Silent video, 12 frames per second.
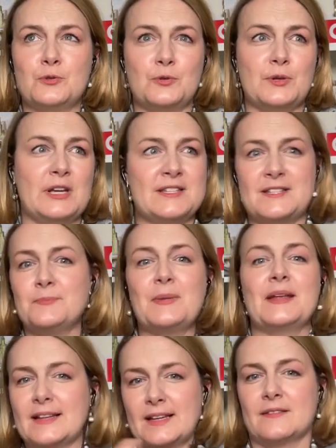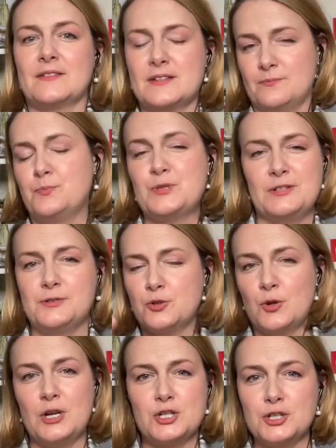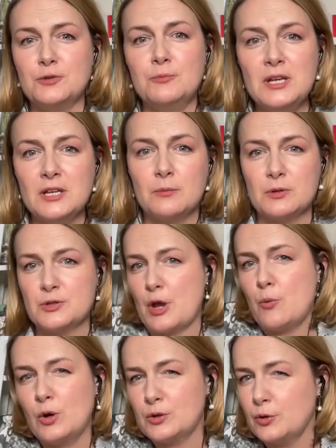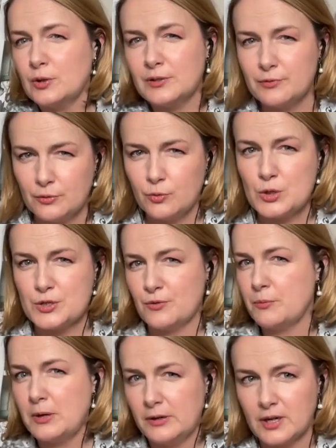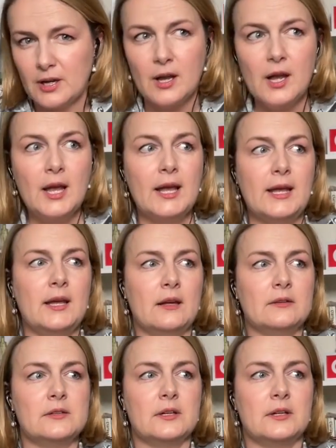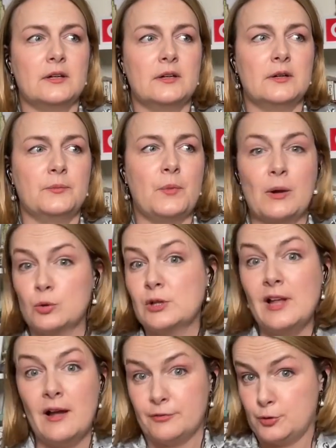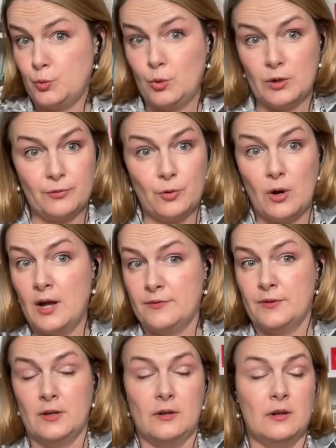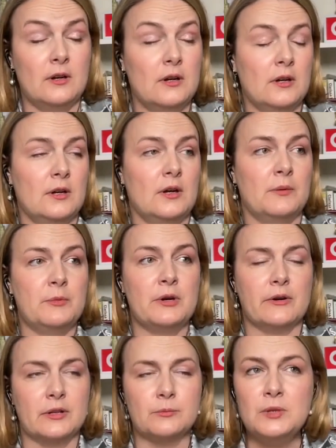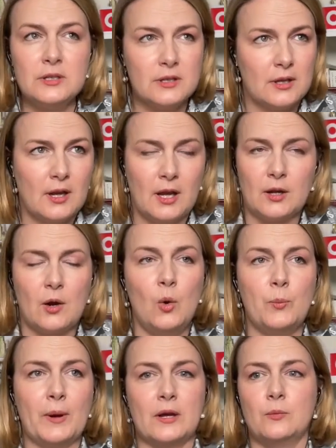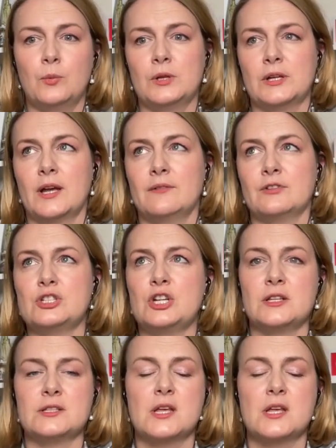estimate like the situation in media, because I worked only for Voice of America, and I would love to work for other American media. I hope will have a chance,